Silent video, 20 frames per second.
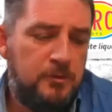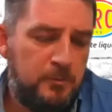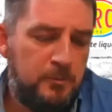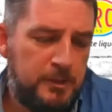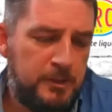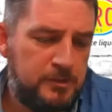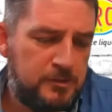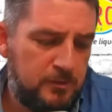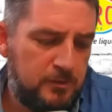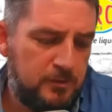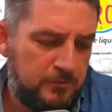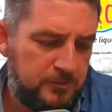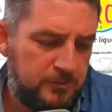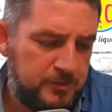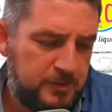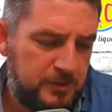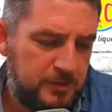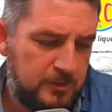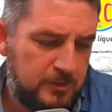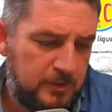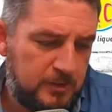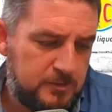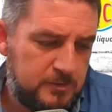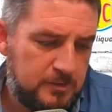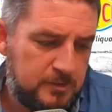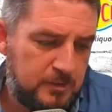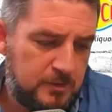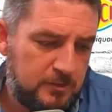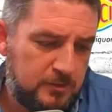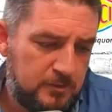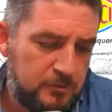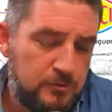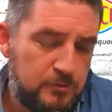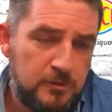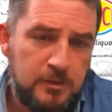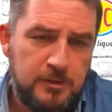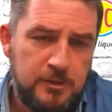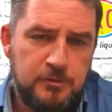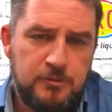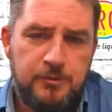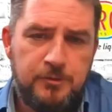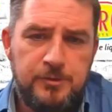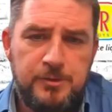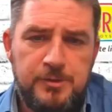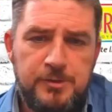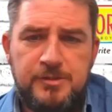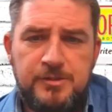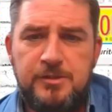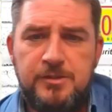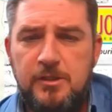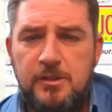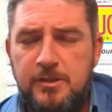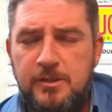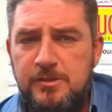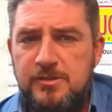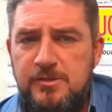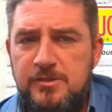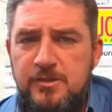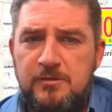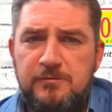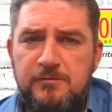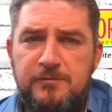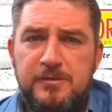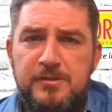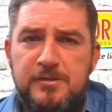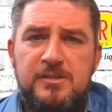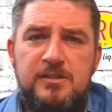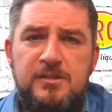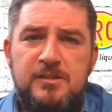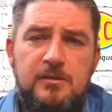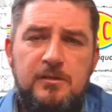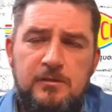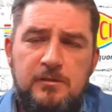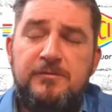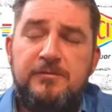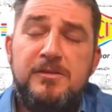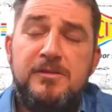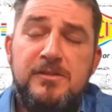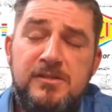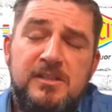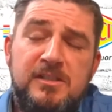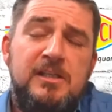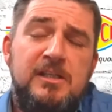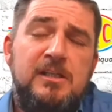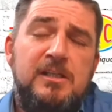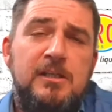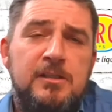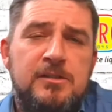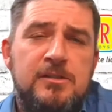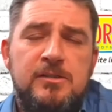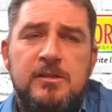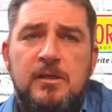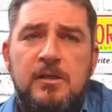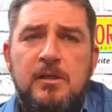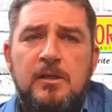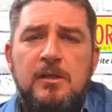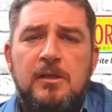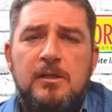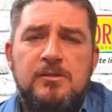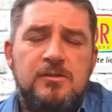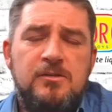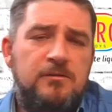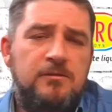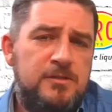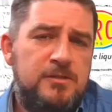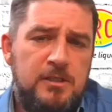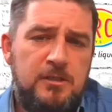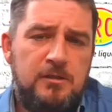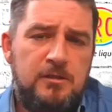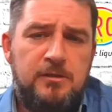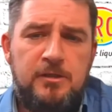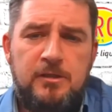mentioned obviously that the Juliet Crew is still in its infancy. It's obviously on